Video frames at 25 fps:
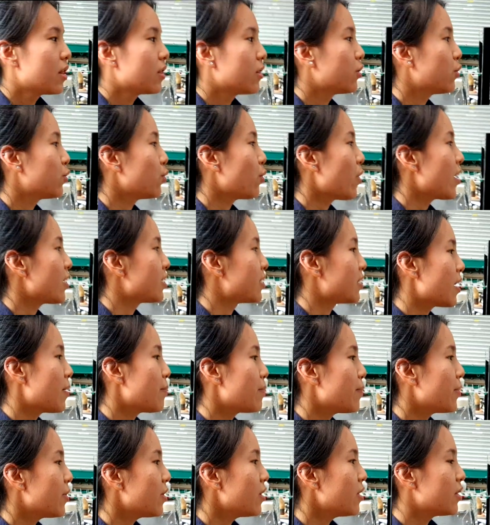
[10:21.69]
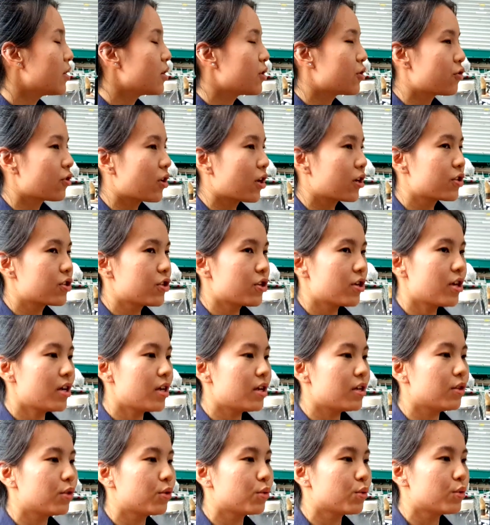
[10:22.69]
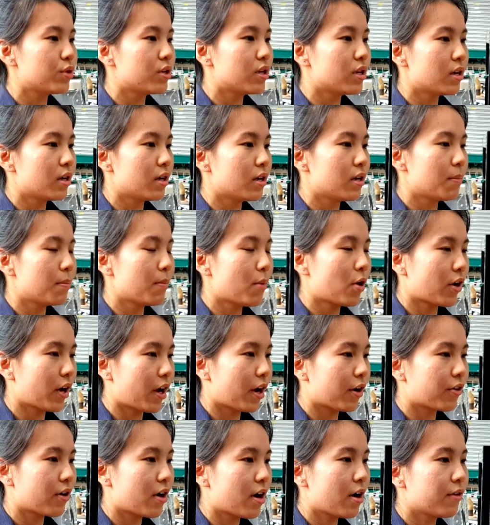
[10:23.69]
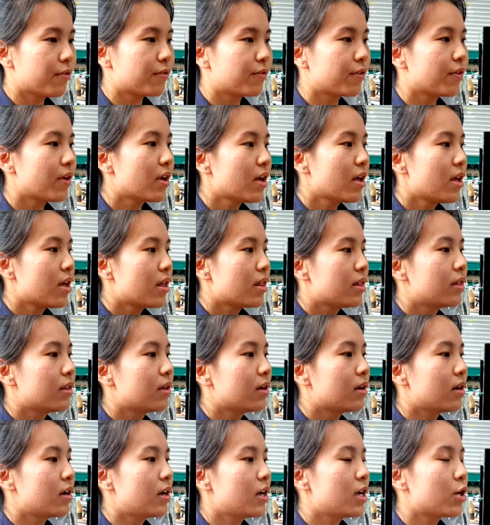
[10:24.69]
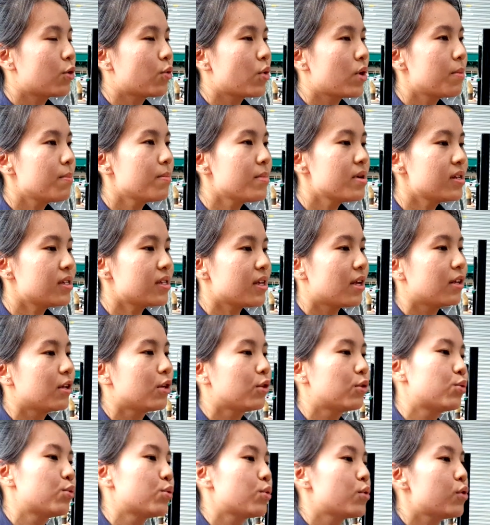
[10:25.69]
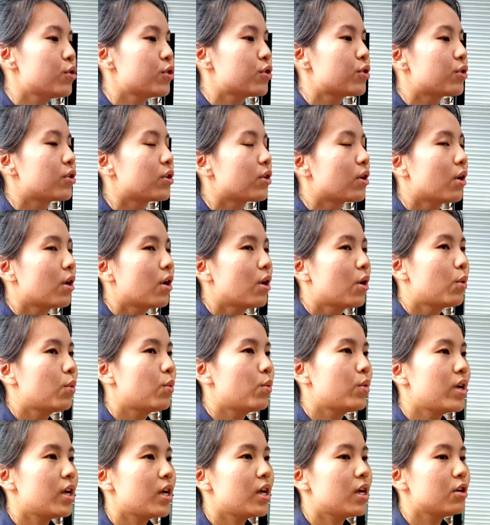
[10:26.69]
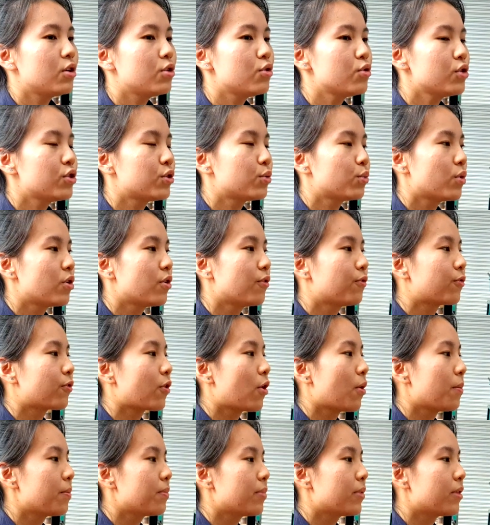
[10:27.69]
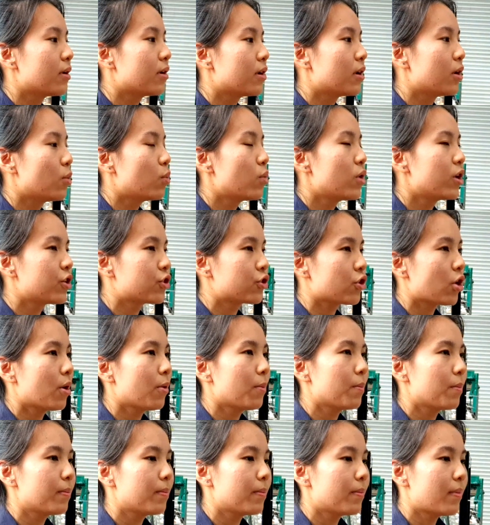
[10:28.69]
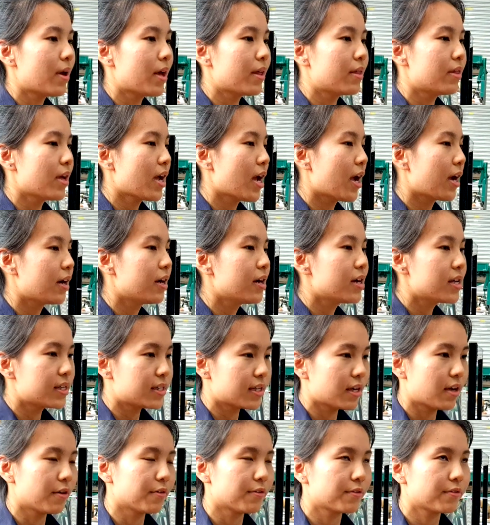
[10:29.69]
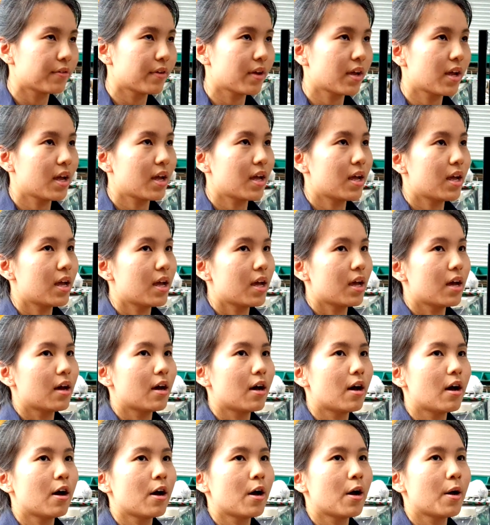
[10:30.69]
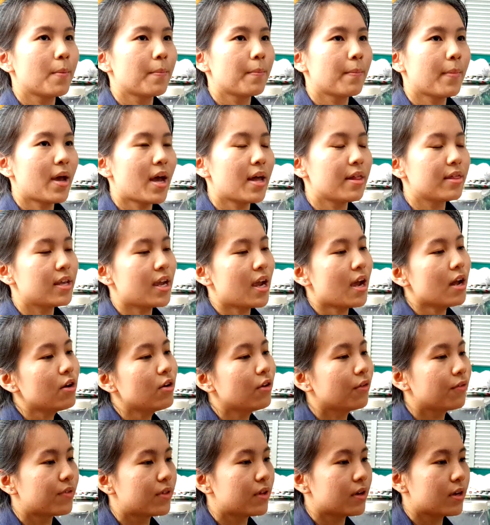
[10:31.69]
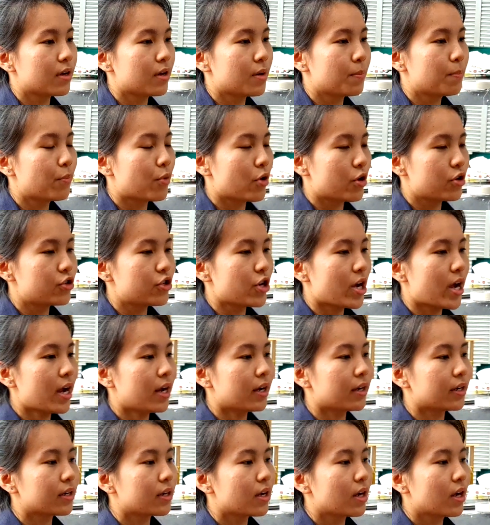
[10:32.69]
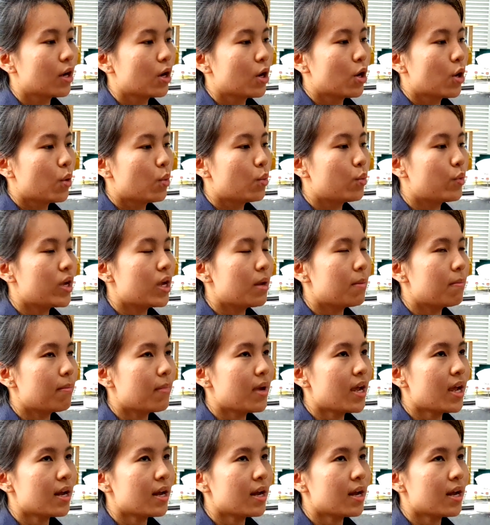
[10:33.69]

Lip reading: To assemble the structure into the mock aircraft, the equipments and the tools we used were from the workshop at the hangar itself. At the end of the project, we made